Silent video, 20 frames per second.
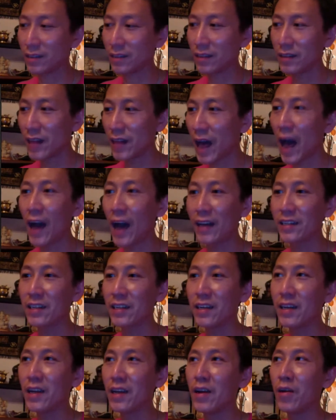lot
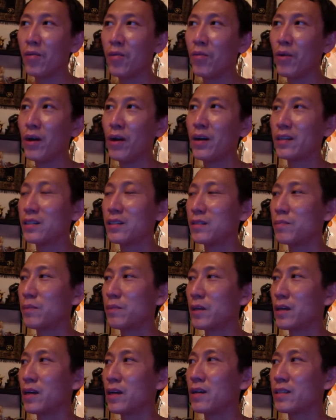was
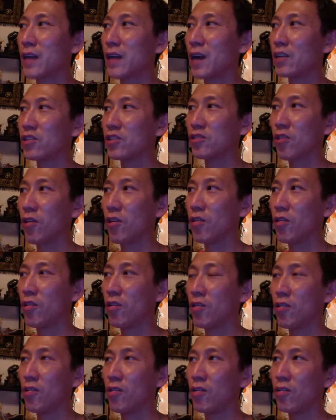because I
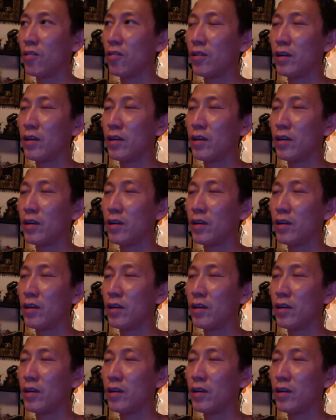saw